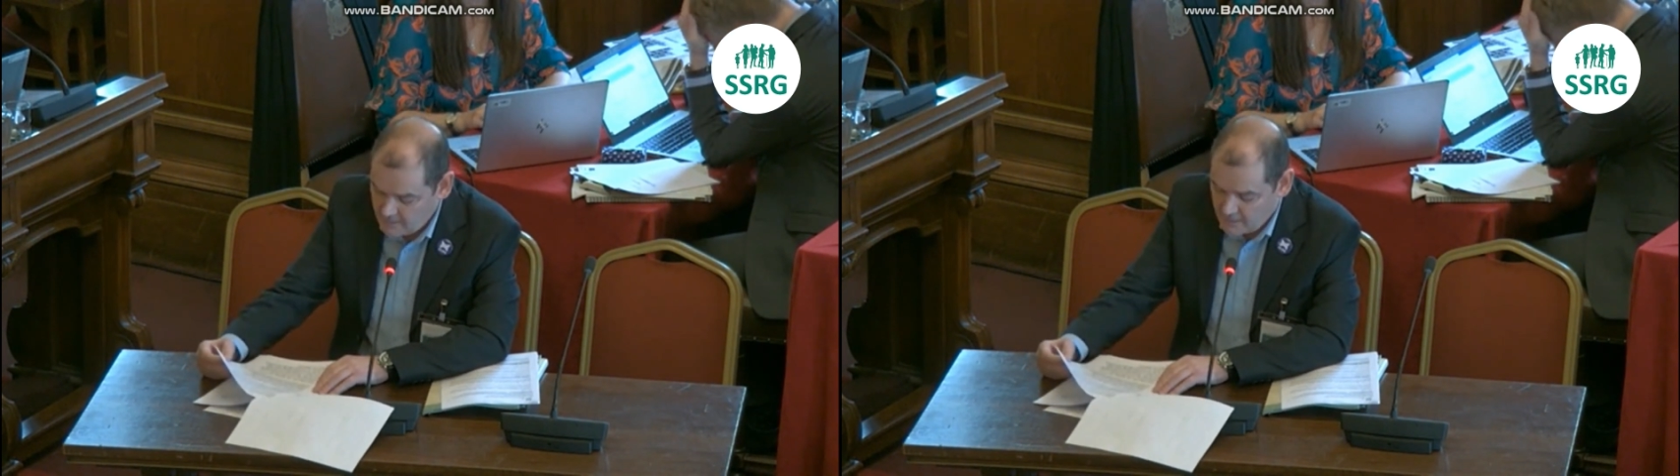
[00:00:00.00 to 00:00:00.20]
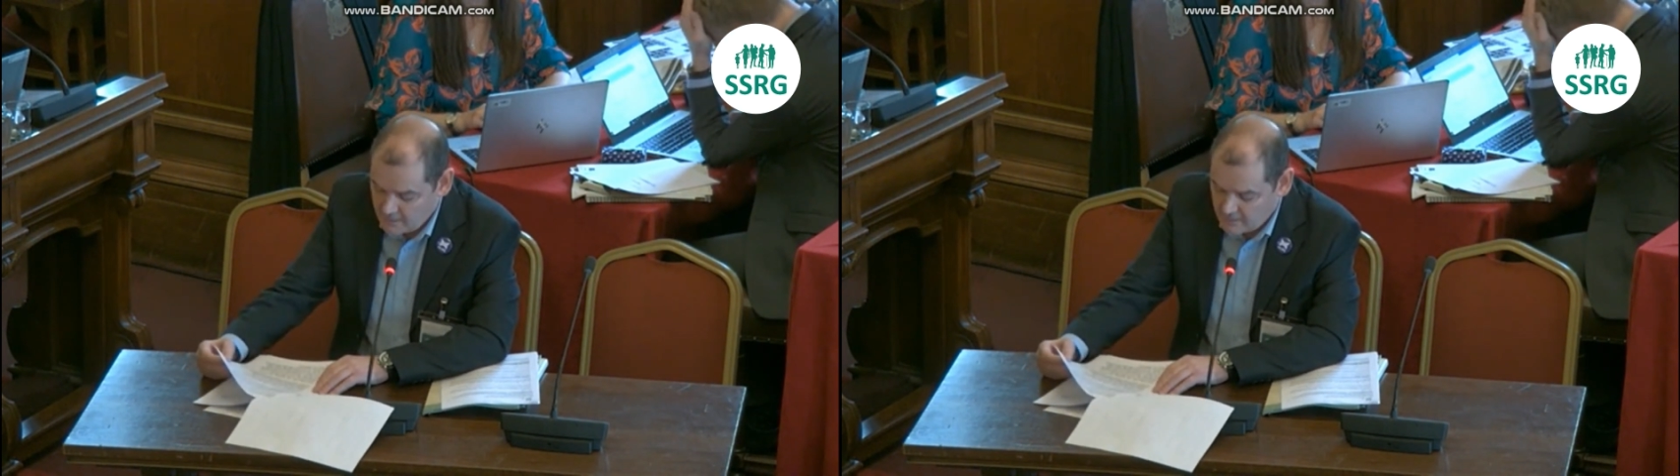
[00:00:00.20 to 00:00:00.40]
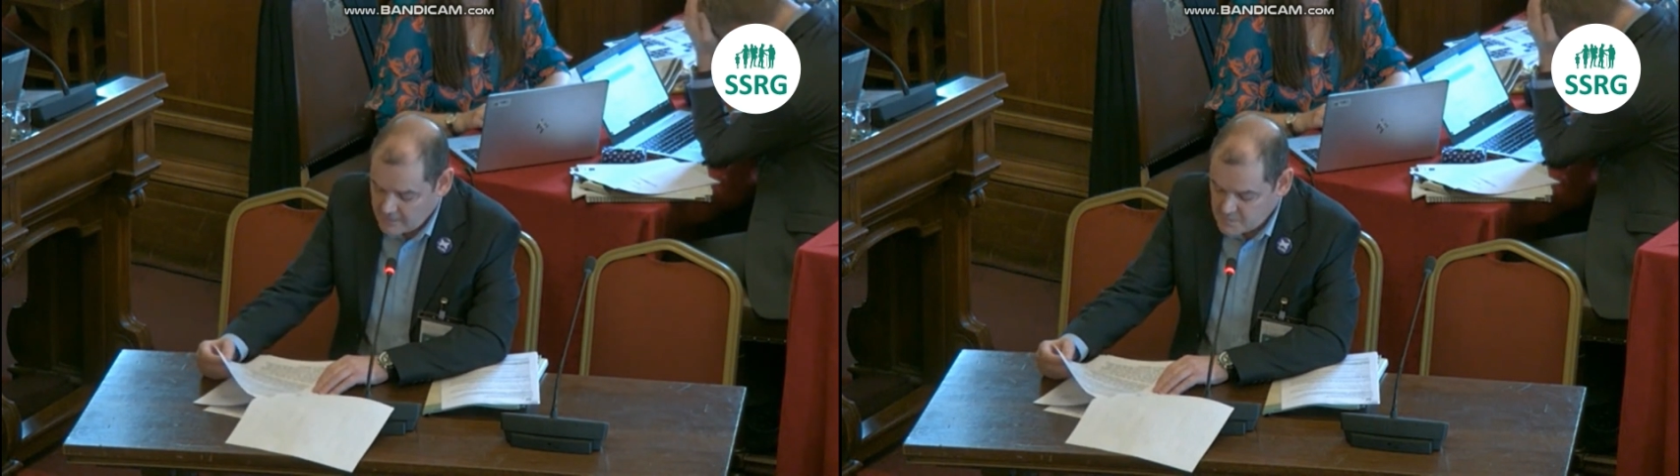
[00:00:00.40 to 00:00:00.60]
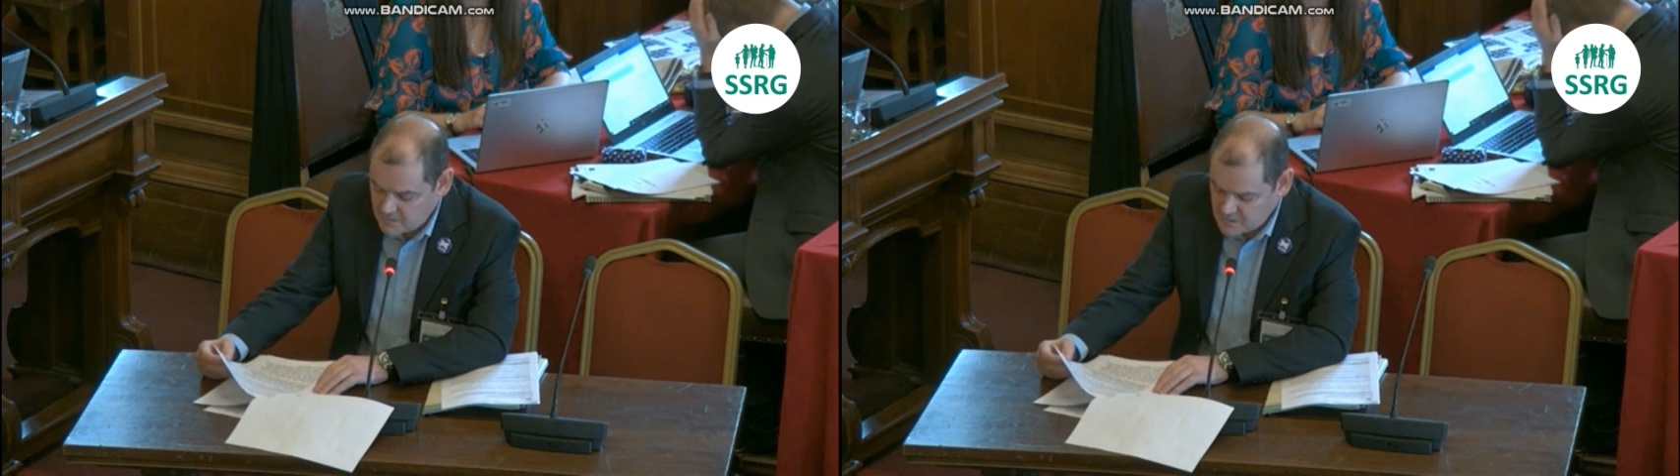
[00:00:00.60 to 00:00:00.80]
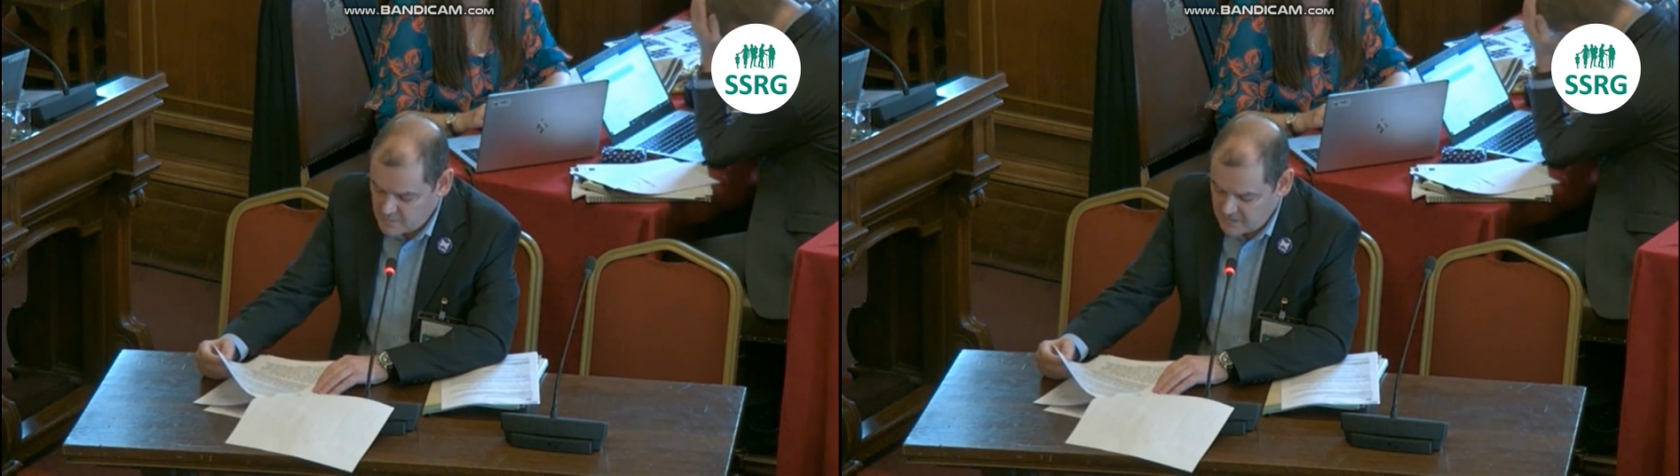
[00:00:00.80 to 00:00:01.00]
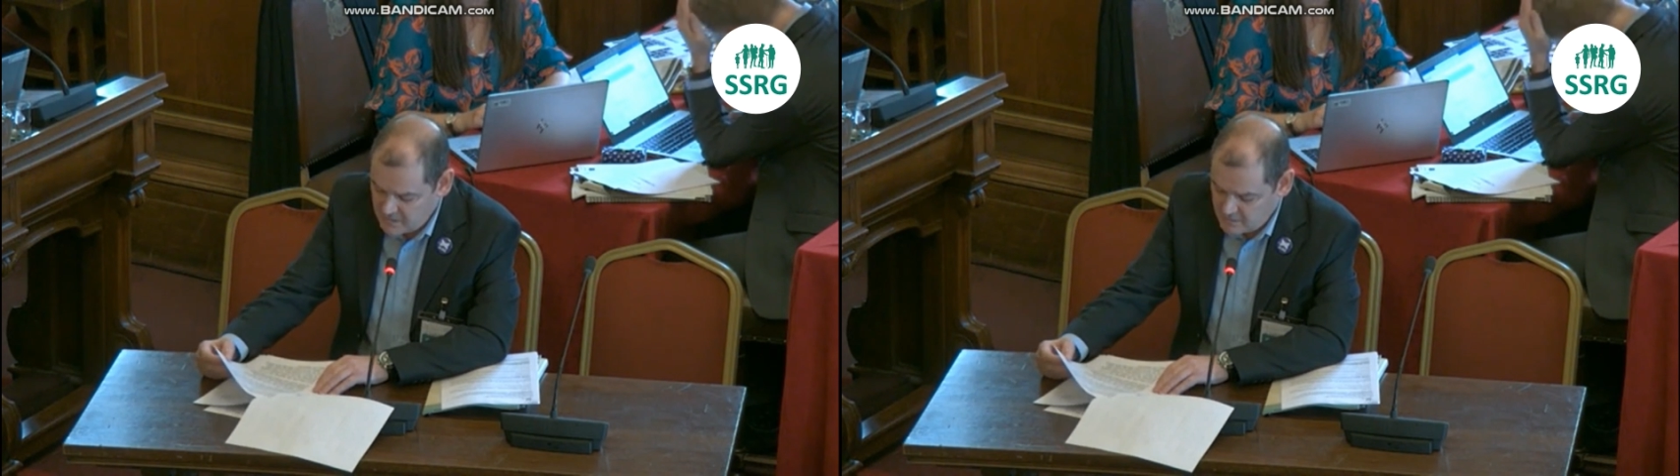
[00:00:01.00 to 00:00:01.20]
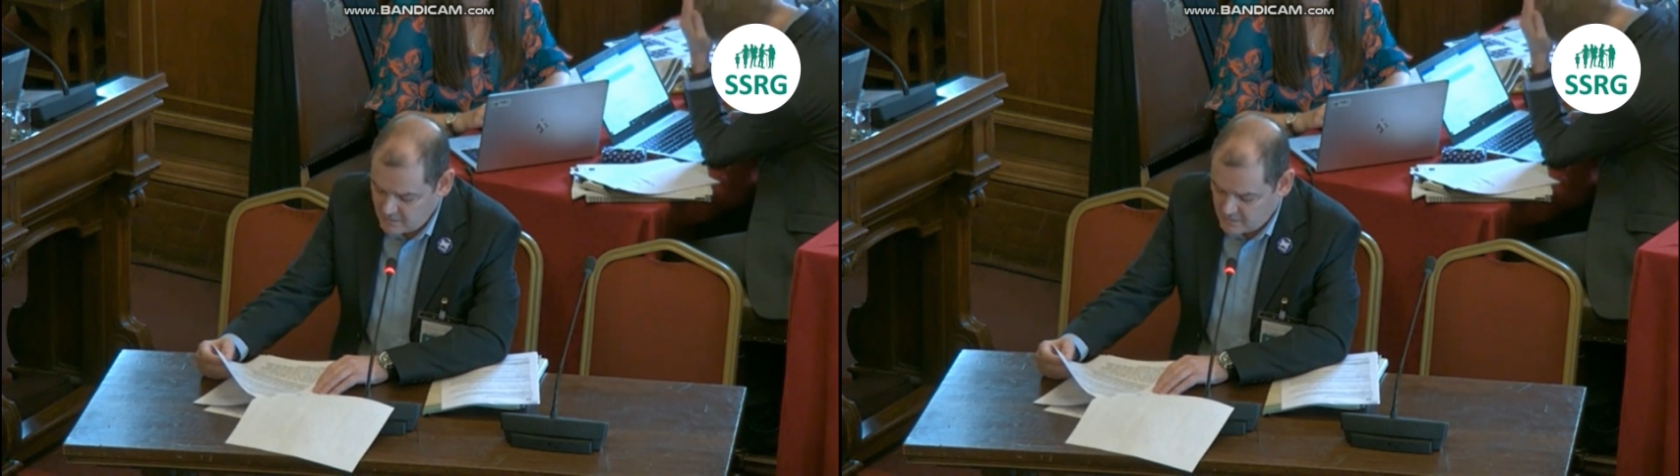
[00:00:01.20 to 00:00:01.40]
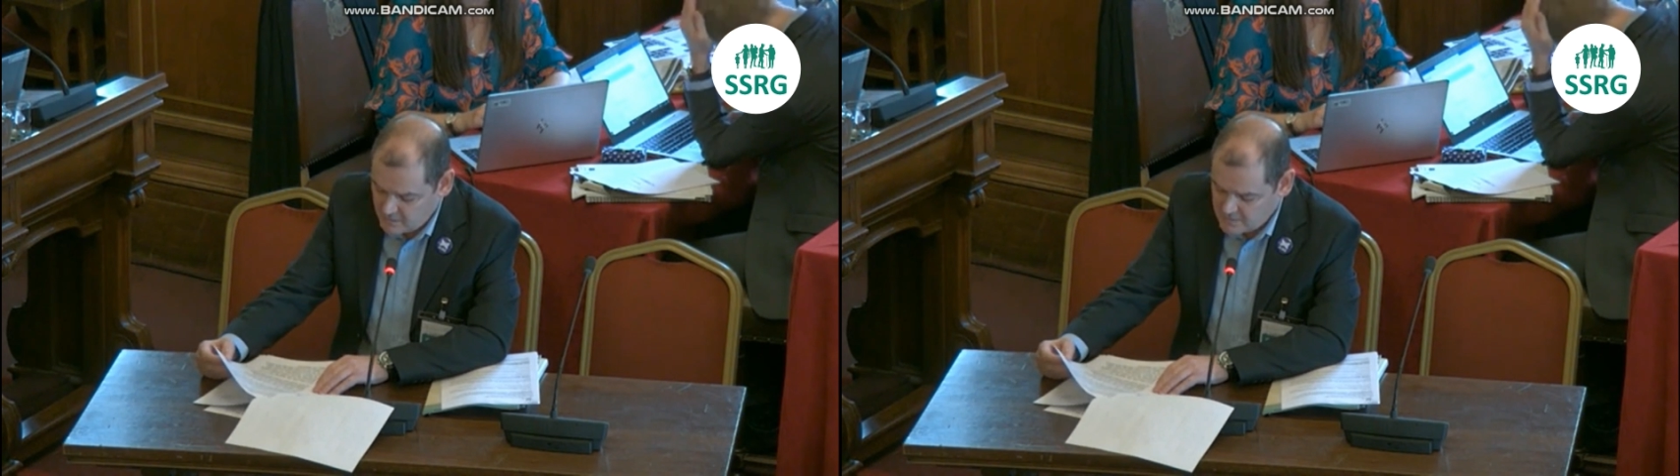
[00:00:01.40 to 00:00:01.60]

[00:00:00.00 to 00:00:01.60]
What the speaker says: This brings me on to